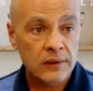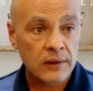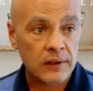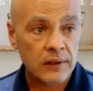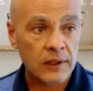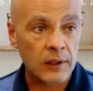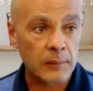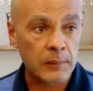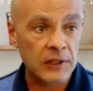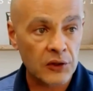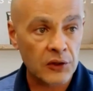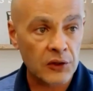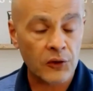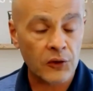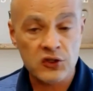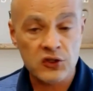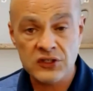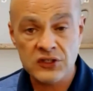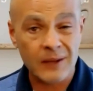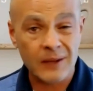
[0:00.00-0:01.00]
But your
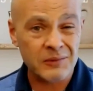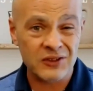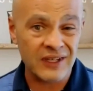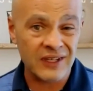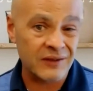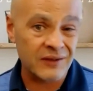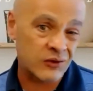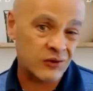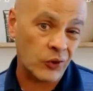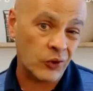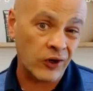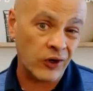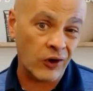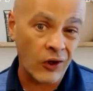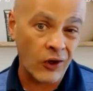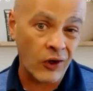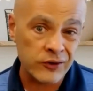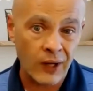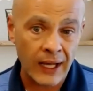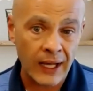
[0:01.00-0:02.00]
first step is inventory
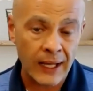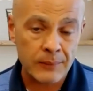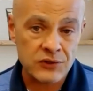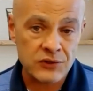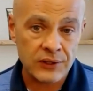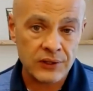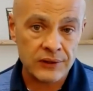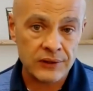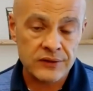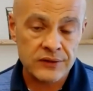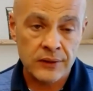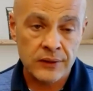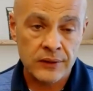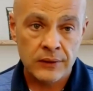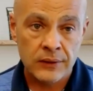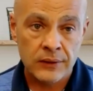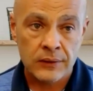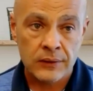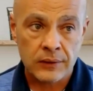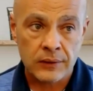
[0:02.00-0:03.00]
all your options.
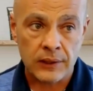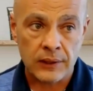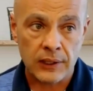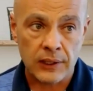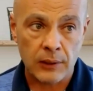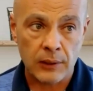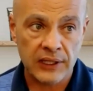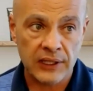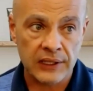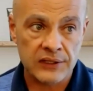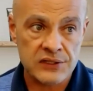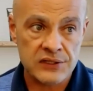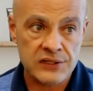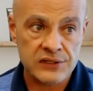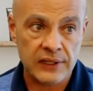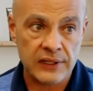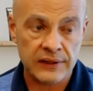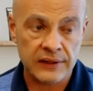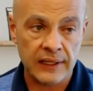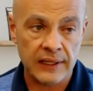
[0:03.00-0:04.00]

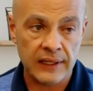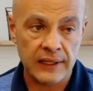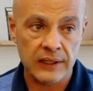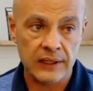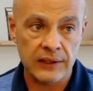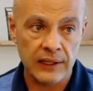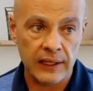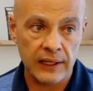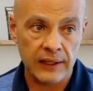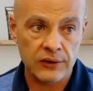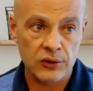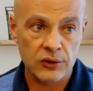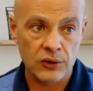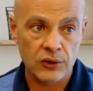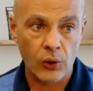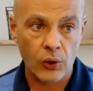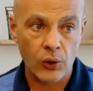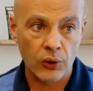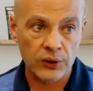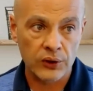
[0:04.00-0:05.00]
Because at the end of the day, your
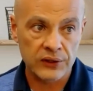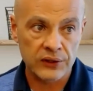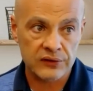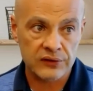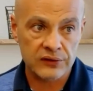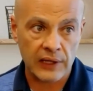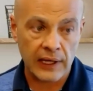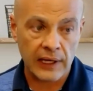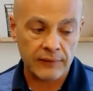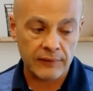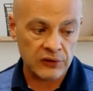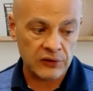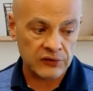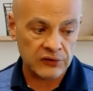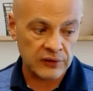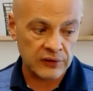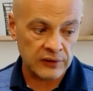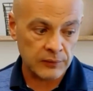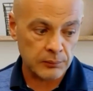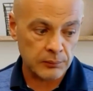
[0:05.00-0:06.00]
goal is to
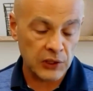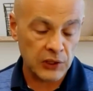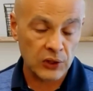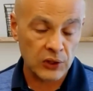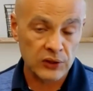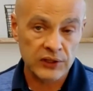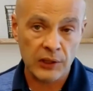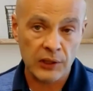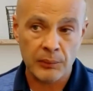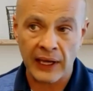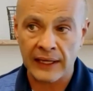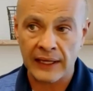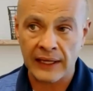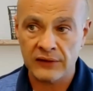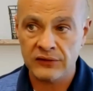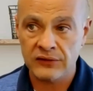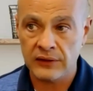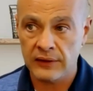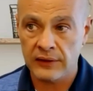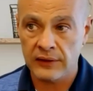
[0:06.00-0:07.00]
obviously build
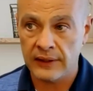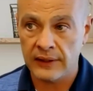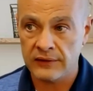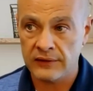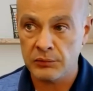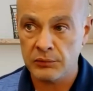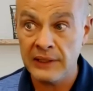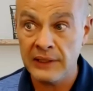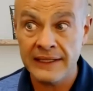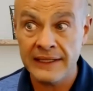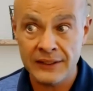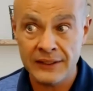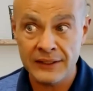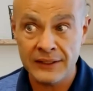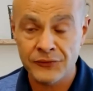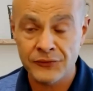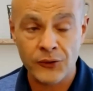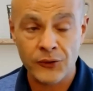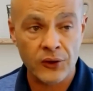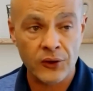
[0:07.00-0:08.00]
capacity that's
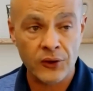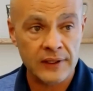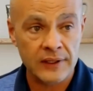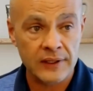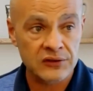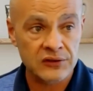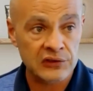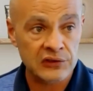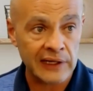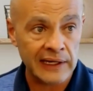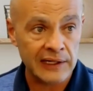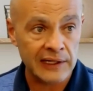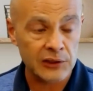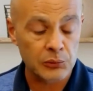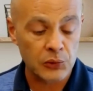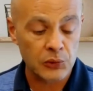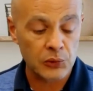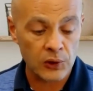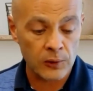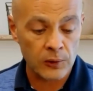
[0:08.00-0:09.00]
meaningful and is
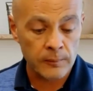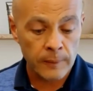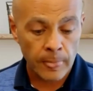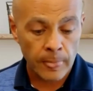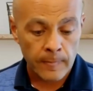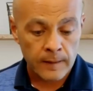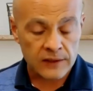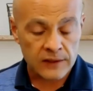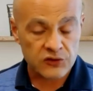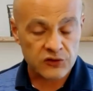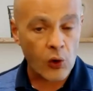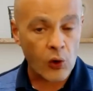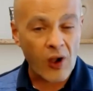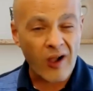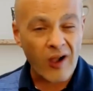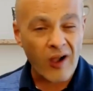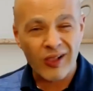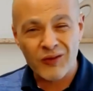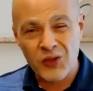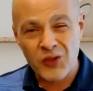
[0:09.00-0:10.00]
sustainable. And so
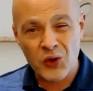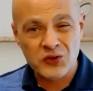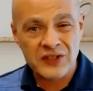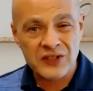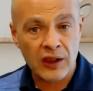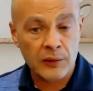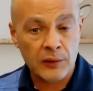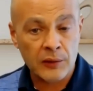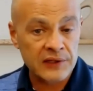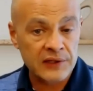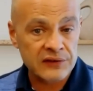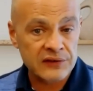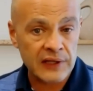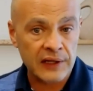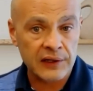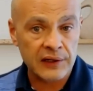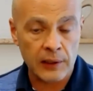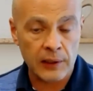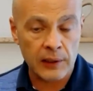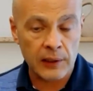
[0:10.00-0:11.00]
all of those elements
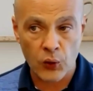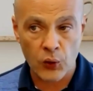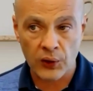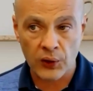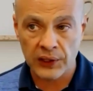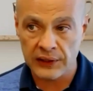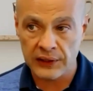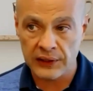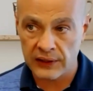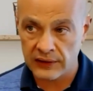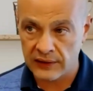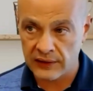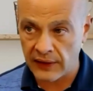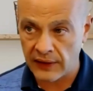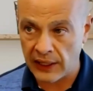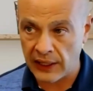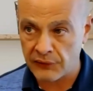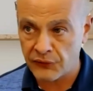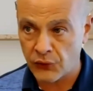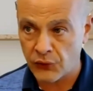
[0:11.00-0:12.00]
end up working into
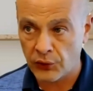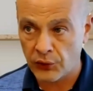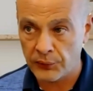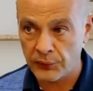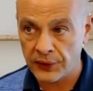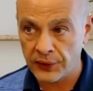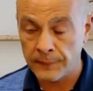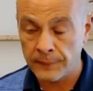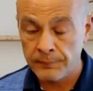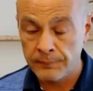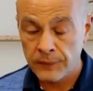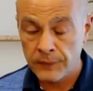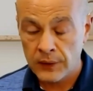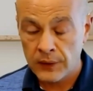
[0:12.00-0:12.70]
that formula.